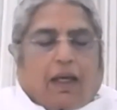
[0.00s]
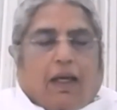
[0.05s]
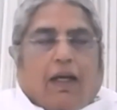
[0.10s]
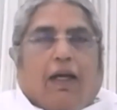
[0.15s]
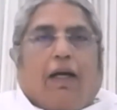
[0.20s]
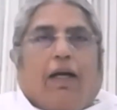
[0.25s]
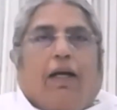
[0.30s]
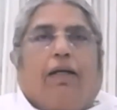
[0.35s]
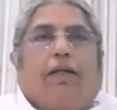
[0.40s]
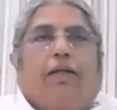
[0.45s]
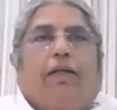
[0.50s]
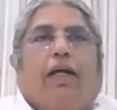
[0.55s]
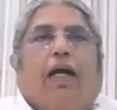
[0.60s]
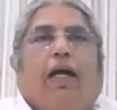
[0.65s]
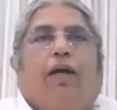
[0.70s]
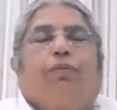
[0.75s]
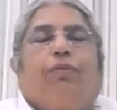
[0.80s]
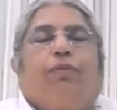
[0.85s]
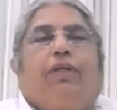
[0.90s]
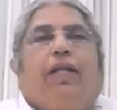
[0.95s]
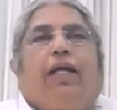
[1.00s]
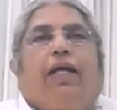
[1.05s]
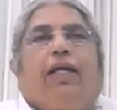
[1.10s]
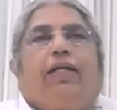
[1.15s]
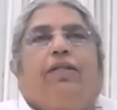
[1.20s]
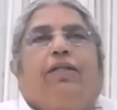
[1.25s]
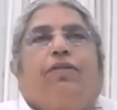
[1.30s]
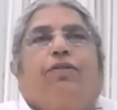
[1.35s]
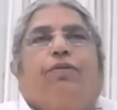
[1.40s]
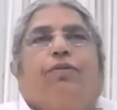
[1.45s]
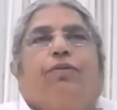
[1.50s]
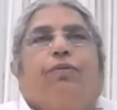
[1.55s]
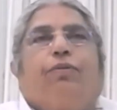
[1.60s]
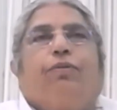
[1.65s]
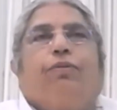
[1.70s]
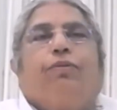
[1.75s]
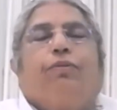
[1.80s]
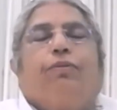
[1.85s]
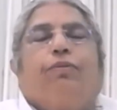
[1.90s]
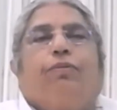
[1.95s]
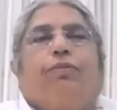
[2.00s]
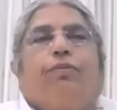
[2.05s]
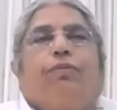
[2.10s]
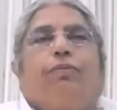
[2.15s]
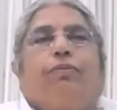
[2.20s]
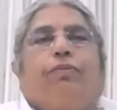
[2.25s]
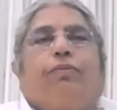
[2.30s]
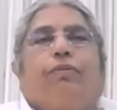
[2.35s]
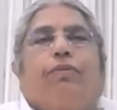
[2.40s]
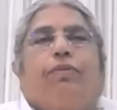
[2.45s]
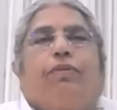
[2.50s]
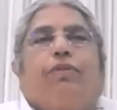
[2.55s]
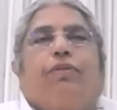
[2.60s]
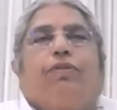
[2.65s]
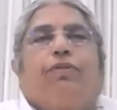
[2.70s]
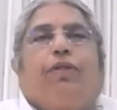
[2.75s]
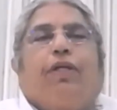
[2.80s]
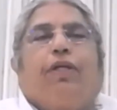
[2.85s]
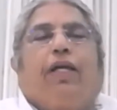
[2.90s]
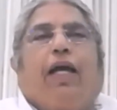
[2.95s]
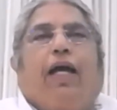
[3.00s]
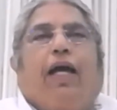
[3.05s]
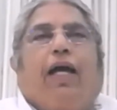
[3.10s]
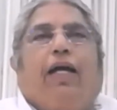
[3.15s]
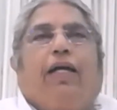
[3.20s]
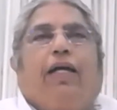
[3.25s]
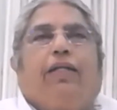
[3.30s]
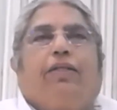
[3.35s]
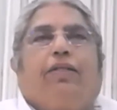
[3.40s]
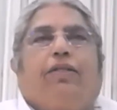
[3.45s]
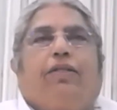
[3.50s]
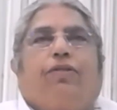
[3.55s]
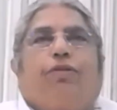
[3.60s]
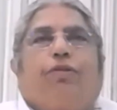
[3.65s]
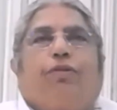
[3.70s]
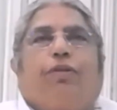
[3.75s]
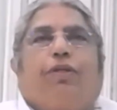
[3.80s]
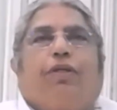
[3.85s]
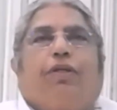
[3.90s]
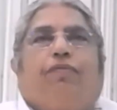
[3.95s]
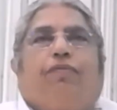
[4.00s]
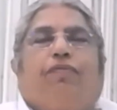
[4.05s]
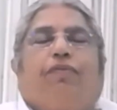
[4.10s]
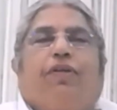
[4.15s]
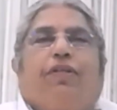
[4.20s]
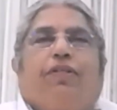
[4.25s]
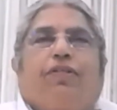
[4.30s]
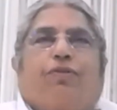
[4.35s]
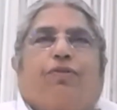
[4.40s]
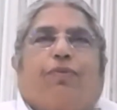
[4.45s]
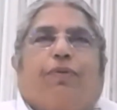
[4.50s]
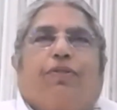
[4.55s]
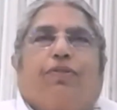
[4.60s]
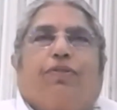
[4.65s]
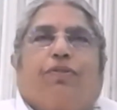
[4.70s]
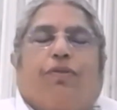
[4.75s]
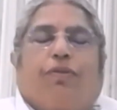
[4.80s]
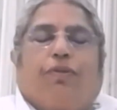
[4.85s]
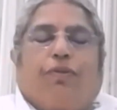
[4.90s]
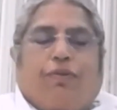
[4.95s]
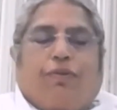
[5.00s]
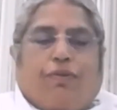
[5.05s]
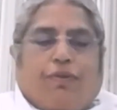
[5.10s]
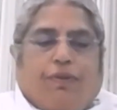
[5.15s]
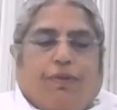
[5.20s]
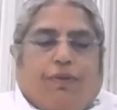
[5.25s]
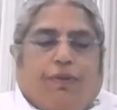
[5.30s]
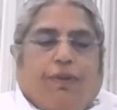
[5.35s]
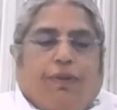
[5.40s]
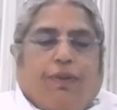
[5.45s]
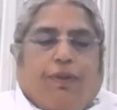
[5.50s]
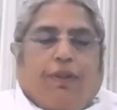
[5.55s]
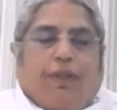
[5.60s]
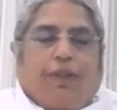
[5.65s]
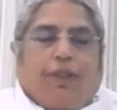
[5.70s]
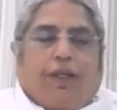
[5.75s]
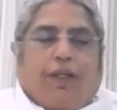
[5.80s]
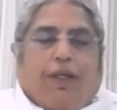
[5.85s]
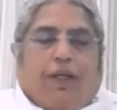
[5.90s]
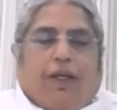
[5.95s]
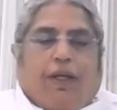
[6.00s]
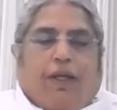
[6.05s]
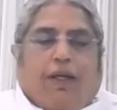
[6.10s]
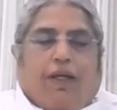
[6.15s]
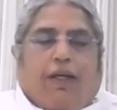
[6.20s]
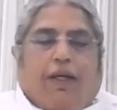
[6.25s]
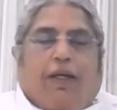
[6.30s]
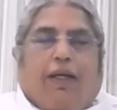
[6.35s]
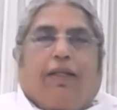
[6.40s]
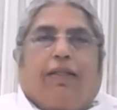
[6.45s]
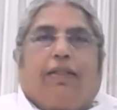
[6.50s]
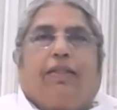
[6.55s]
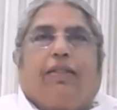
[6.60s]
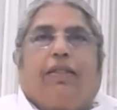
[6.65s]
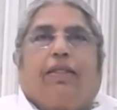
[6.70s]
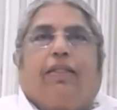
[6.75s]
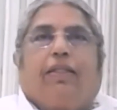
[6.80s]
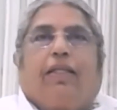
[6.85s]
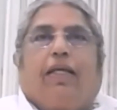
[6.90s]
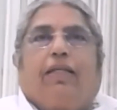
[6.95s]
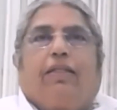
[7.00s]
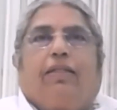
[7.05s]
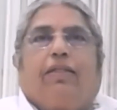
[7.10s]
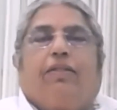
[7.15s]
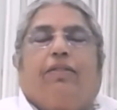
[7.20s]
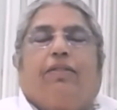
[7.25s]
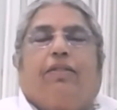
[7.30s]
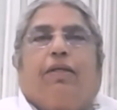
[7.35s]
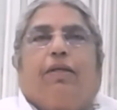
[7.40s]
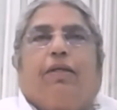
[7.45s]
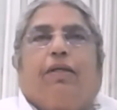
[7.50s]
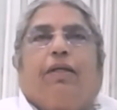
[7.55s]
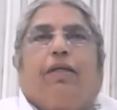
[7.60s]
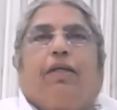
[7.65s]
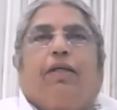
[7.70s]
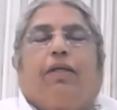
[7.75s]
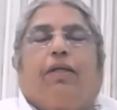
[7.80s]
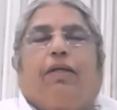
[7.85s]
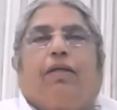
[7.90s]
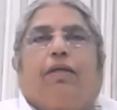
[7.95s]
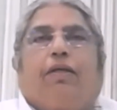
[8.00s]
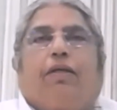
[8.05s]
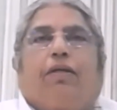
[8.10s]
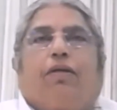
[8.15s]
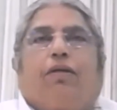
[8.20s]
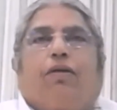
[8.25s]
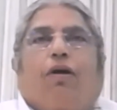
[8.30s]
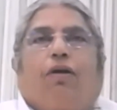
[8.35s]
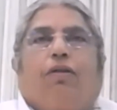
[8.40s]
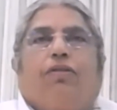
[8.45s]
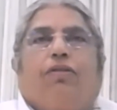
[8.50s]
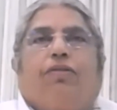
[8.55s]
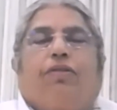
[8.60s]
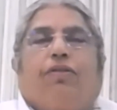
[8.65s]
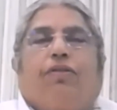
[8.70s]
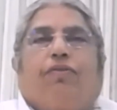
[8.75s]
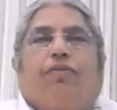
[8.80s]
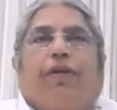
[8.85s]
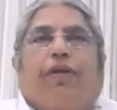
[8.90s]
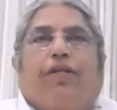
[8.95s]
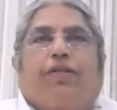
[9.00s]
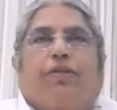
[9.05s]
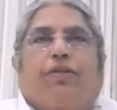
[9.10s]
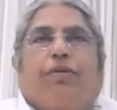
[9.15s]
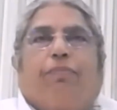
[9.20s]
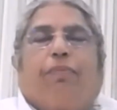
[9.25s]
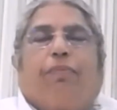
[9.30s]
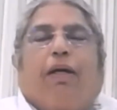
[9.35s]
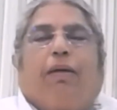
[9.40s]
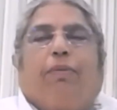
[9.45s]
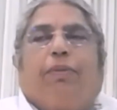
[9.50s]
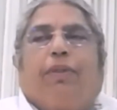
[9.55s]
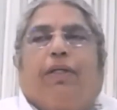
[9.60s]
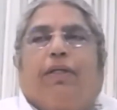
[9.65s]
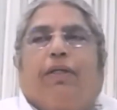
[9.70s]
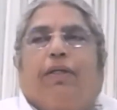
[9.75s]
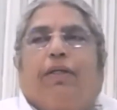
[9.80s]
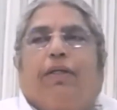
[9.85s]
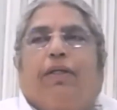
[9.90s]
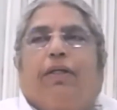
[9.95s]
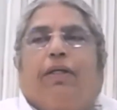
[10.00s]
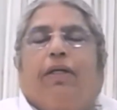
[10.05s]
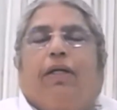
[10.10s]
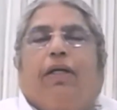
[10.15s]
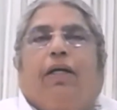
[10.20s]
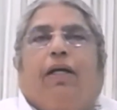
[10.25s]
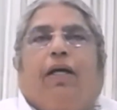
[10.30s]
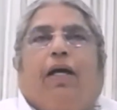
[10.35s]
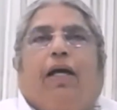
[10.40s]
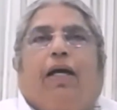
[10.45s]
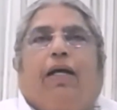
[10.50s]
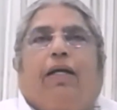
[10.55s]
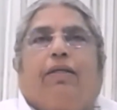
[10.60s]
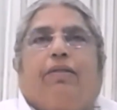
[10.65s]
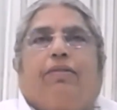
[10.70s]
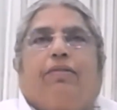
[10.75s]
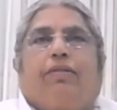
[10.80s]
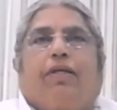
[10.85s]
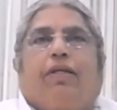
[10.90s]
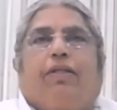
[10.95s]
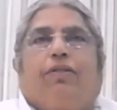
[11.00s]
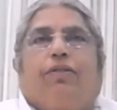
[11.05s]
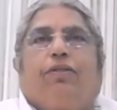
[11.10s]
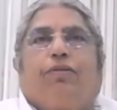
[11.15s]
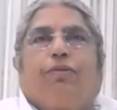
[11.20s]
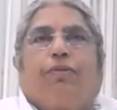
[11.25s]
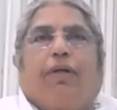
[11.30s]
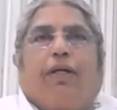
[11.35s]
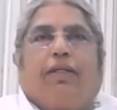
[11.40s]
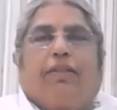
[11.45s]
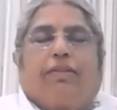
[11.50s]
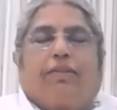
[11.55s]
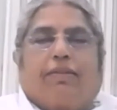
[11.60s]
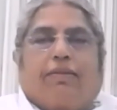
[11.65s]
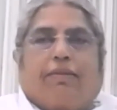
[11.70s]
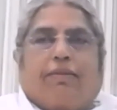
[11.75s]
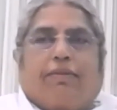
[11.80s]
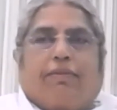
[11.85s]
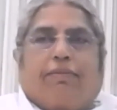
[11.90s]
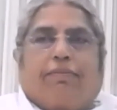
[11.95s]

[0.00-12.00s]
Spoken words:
I would like to, Judy, add to the first question also, and that is the concentration. Baba has said to us